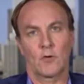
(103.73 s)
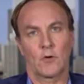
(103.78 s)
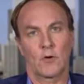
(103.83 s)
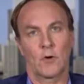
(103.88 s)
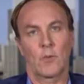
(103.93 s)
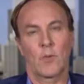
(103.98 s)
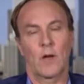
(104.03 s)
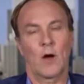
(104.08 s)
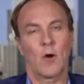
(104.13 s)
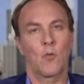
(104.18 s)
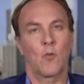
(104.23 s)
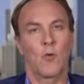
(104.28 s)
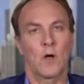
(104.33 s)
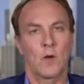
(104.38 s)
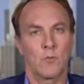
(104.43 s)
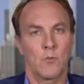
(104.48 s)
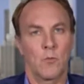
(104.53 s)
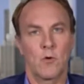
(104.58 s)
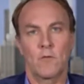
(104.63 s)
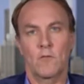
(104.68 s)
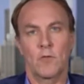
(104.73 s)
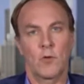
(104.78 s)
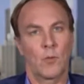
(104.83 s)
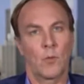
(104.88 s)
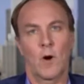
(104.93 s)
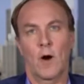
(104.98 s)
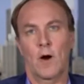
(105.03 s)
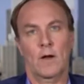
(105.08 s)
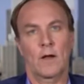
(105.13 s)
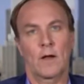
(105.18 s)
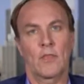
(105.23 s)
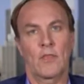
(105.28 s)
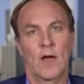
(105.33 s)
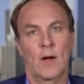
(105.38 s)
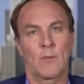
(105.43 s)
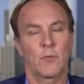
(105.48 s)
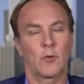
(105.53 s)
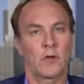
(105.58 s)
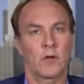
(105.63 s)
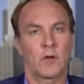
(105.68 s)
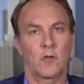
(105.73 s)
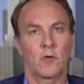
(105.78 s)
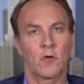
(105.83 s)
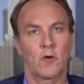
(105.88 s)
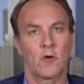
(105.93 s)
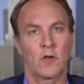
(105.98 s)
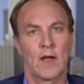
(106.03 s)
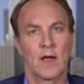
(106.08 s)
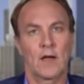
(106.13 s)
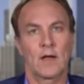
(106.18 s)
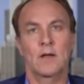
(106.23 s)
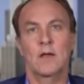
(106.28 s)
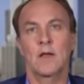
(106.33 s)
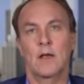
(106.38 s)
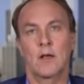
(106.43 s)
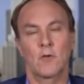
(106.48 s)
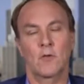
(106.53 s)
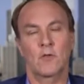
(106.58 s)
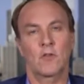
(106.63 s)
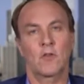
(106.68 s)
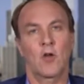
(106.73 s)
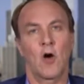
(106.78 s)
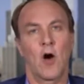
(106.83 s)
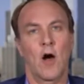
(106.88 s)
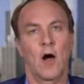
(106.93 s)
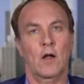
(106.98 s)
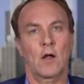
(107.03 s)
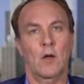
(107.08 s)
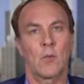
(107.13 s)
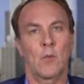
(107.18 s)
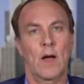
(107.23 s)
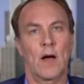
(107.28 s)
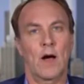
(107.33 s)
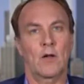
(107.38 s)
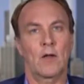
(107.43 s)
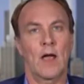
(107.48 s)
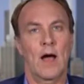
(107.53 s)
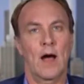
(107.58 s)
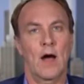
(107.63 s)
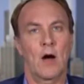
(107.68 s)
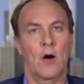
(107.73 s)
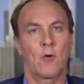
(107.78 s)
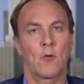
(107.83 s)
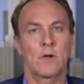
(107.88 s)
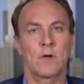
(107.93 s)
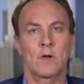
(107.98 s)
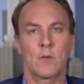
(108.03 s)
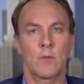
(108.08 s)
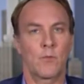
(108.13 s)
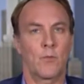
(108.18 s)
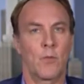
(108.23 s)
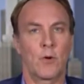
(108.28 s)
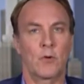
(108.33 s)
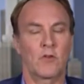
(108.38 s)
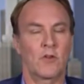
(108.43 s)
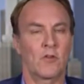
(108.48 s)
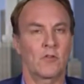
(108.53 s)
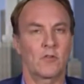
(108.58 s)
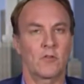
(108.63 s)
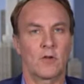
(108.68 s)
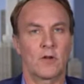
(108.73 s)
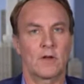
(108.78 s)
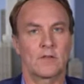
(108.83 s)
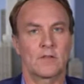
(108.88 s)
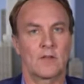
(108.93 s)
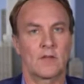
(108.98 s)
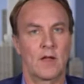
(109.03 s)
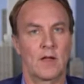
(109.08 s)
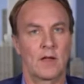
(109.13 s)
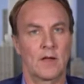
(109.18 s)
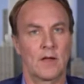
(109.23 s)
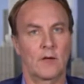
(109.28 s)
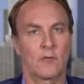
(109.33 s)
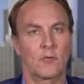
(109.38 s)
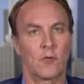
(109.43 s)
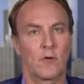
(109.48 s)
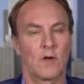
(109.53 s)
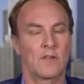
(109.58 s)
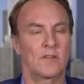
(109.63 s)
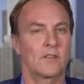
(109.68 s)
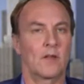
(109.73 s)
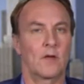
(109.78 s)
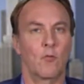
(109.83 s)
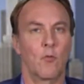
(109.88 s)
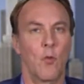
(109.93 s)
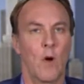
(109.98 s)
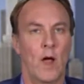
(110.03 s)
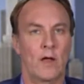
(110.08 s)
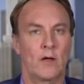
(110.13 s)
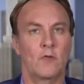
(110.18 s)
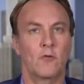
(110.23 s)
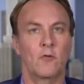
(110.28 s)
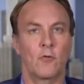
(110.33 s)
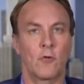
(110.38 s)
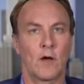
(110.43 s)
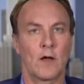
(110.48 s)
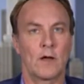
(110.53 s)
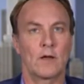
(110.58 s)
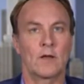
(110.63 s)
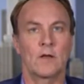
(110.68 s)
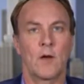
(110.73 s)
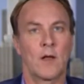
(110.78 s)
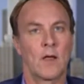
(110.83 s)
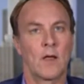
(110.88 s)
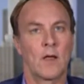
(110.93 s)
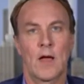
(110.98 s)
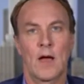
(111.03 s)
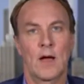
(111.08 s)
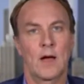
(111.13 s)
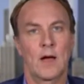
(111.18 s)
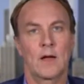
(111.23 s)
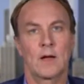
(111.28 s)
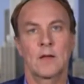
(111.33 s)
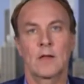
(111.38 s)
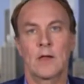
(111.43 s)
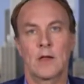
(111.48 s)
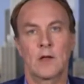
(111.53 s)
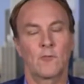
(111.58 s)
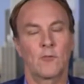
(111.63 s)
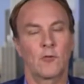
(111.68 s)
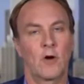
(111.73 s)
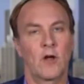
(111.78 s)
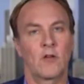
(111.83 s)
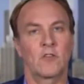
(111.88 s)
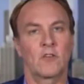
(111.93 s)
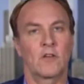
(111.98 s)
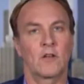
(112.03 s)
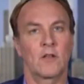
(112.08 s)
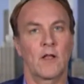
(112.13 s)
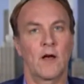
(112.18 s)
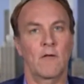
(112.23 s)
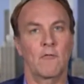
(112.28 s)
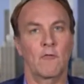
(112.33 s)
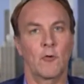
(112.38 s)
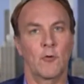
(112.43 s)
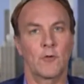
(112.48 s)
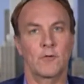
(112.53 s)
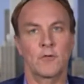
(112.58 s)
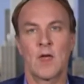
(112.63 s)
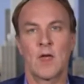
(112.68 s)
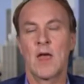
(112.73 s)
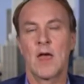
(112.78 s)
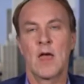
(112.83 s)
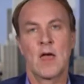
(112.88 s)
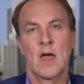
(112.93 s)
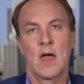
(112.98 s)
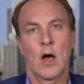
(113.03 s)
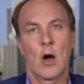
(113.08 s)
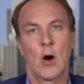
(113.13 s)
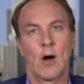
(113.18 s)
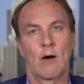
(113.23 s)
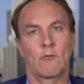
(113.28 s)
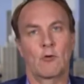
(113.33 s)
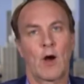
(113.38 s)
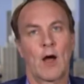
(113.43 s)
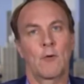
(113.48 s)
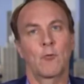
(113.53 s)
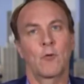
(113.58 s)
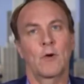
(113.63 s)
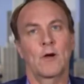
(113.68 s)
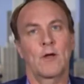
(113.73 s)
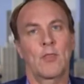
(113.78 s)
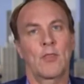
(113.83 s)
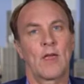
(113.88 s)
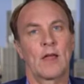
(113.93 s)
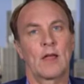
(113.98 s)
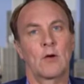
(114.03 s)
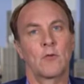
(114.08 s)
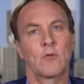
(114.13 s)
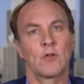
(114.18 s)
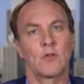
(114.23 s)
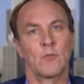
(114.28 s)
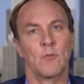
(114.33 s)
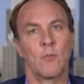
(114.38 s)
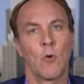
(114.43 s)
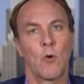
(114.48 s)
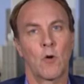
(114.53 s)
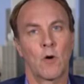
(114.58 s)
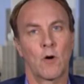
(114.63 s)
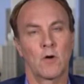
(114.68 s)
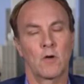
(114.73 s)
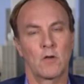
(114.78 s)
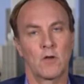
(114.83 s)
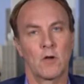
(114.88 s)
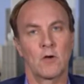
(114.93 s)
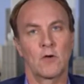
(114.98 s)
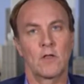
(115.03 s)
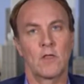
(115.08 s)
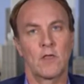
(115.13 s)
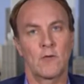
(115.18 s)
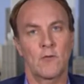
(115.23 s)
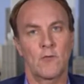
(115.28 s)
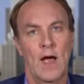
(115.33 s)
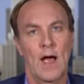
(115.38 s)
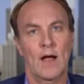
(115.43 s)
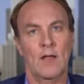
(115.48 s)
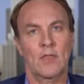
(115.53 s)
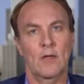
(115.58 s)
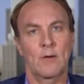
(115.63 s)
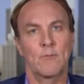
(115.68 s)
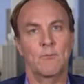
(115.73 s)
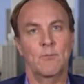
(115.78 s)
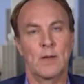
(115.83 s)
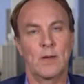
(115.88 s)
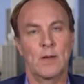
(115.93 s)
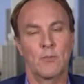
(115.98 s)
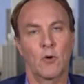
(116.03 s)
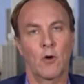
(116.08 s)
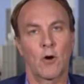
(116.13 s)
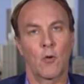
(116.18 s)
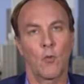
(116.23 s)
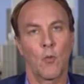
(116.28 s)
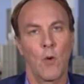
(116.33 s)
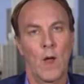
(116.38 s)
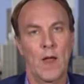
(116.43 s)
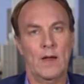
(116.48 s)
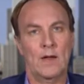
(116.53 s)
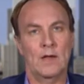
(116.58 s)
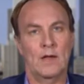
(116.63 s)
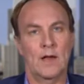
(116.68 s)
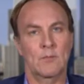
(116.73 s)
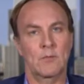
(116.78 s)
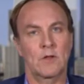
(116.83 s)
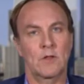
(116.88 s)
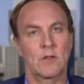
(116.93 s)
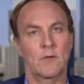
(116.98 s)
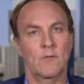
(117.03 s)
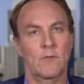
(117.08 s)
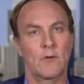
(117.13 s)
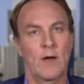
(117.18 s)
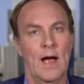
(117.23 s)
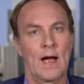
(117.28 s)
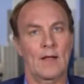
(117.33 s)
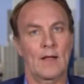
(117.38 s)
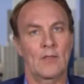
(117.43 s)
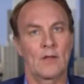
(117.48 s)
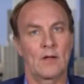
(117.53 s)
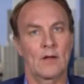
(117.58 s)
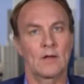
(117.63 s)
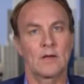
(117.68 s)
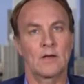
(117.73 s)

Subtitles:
about what moved the market that particular day. And there's talk about how potentially an increase in wage rate inflation levels. However, I really think it was more due to the fact that people are waking up to the fact that